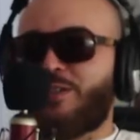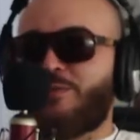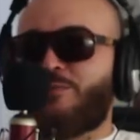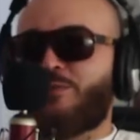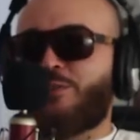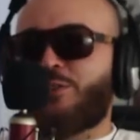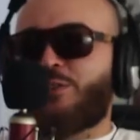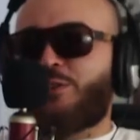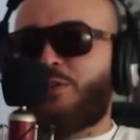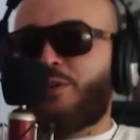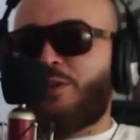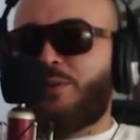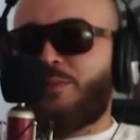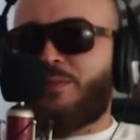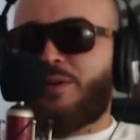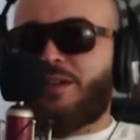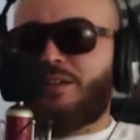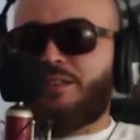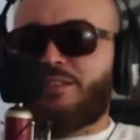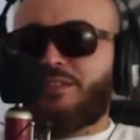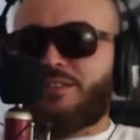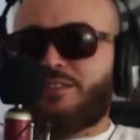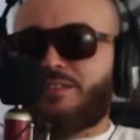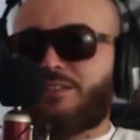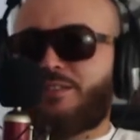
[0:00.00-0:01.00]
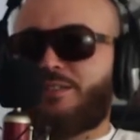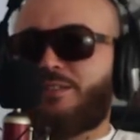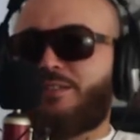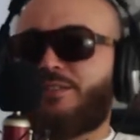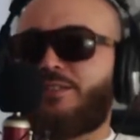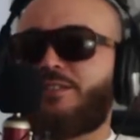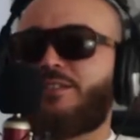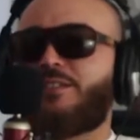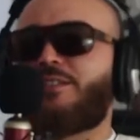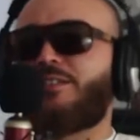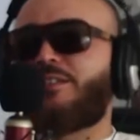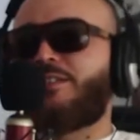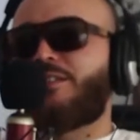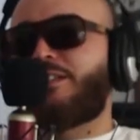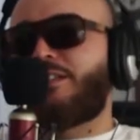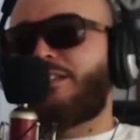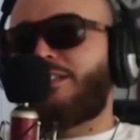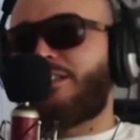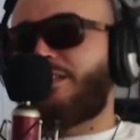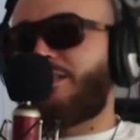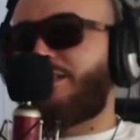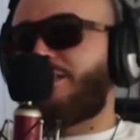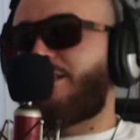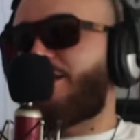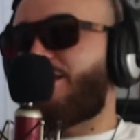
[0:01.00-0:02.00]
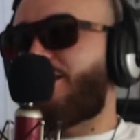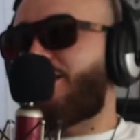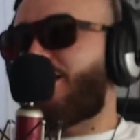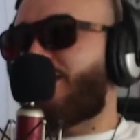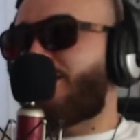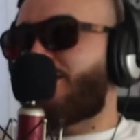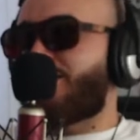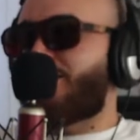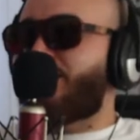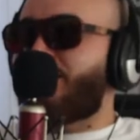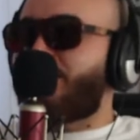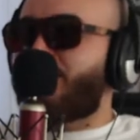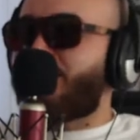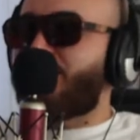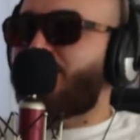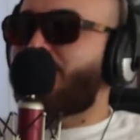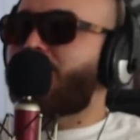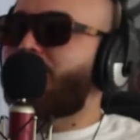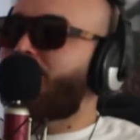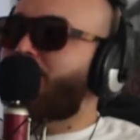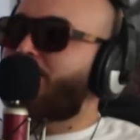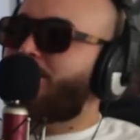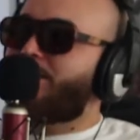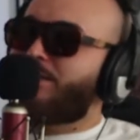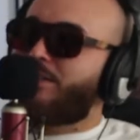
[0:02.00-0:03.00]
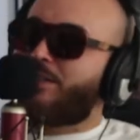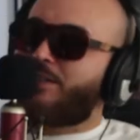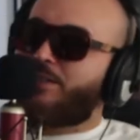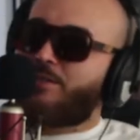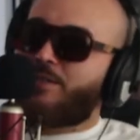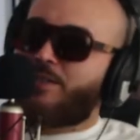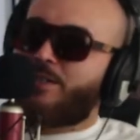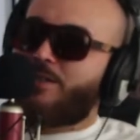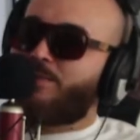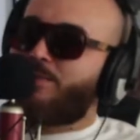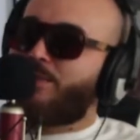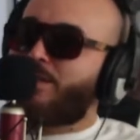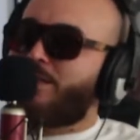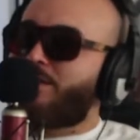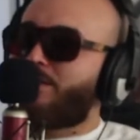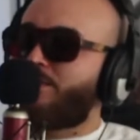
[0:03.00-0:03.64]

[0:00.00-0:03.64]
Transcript: with him for three months, and I said, you know what,